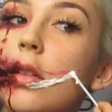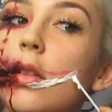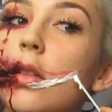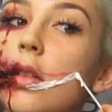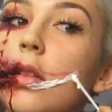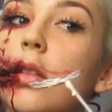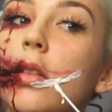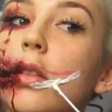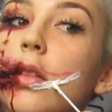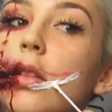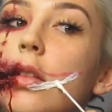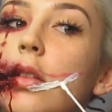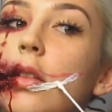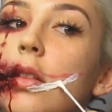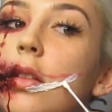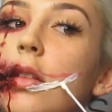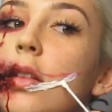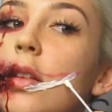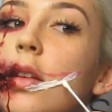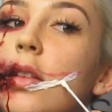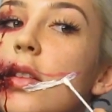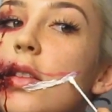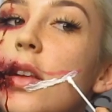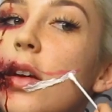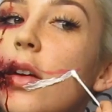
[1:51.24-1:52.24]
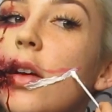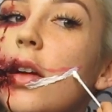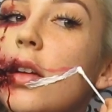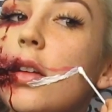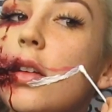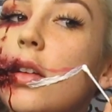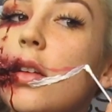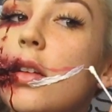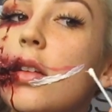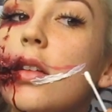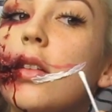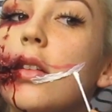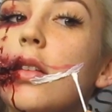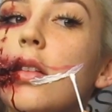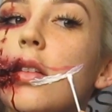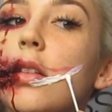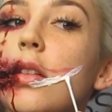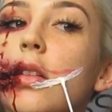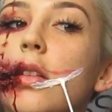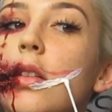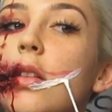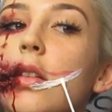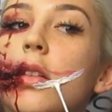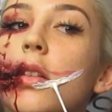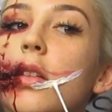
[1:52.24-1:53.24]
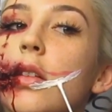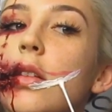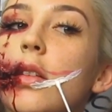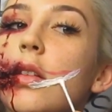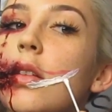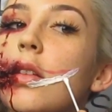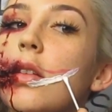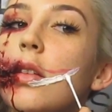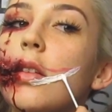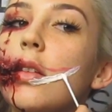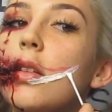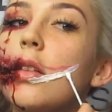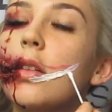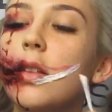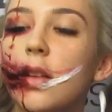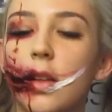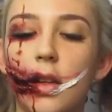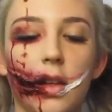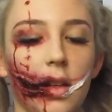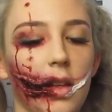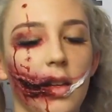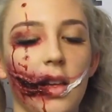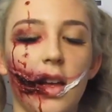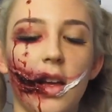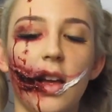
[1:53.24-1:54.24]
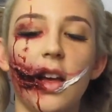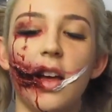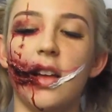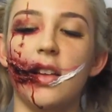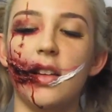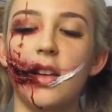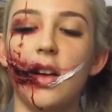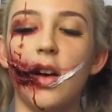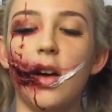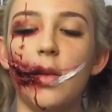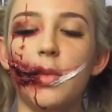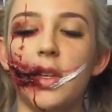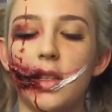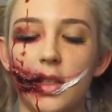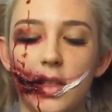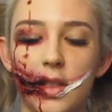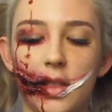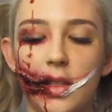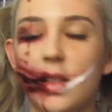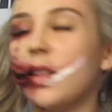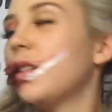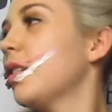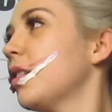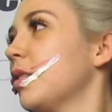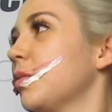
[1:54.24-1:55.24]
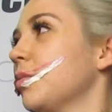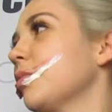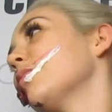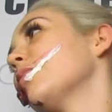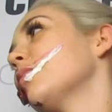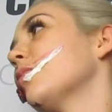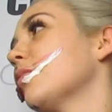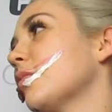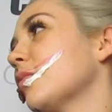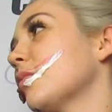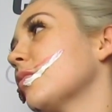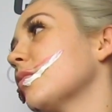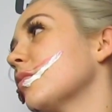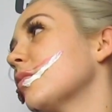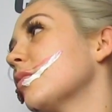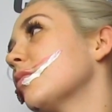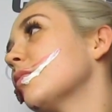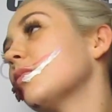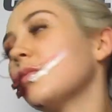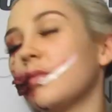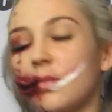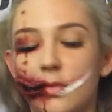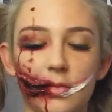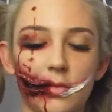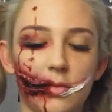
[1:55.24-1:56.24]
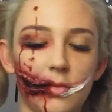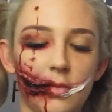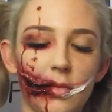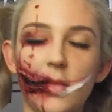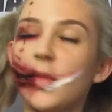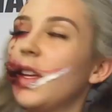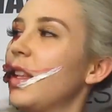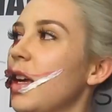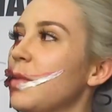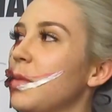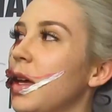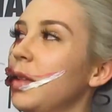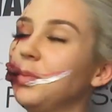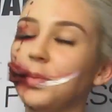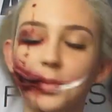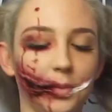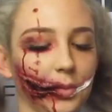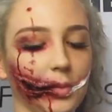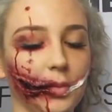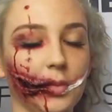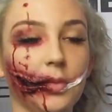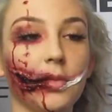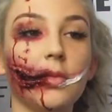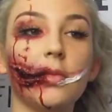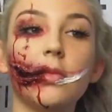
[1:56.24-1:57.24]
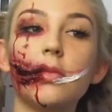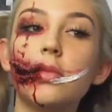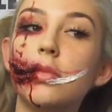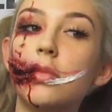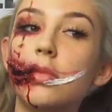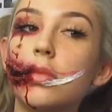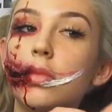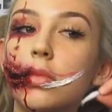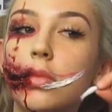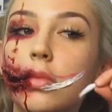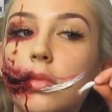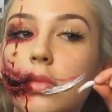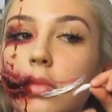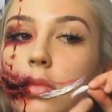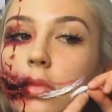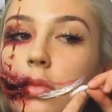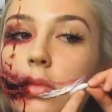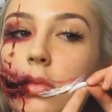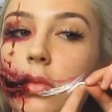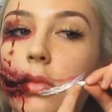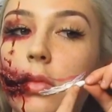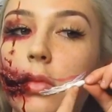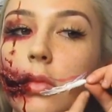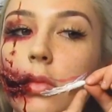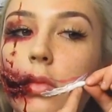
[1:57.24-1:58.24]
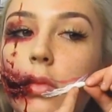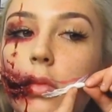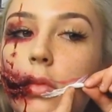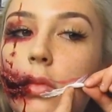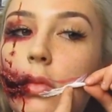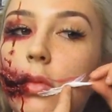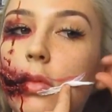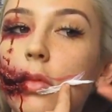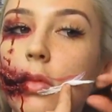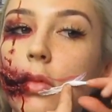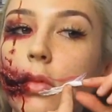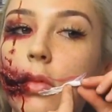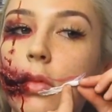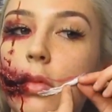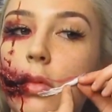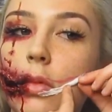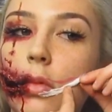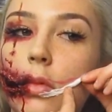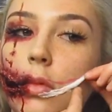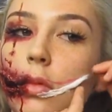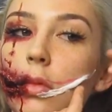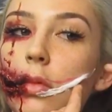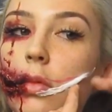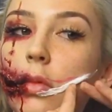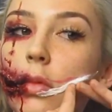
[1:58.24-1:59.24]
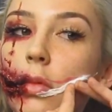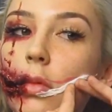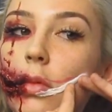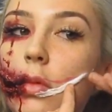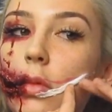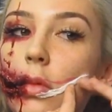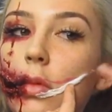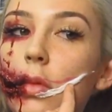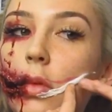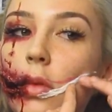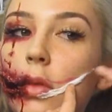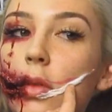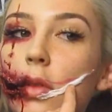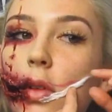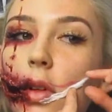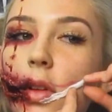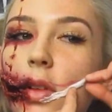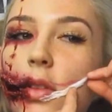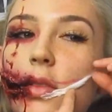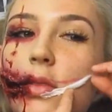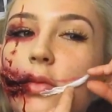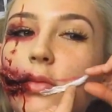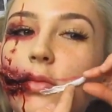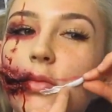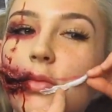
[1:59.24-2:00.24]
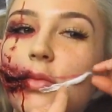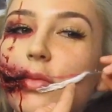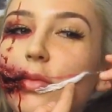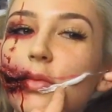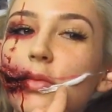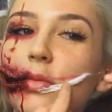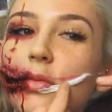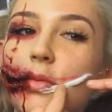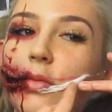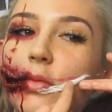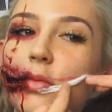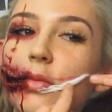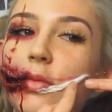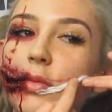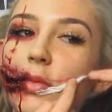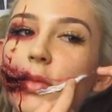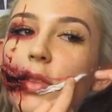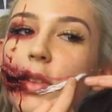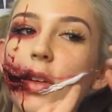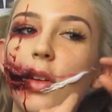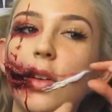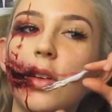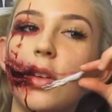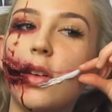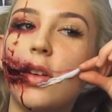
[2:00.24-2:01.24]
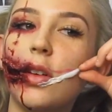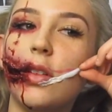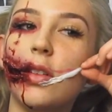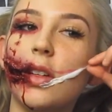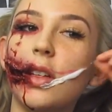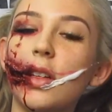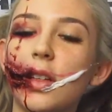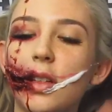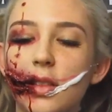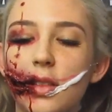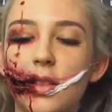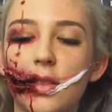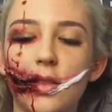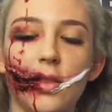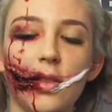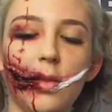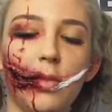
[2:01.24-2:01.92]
while I'm talking to my friend Ben at the gym. Huge shout out again to Ocean Fitness for letting me film with their light boxes and in their room. It does mean the world to me, and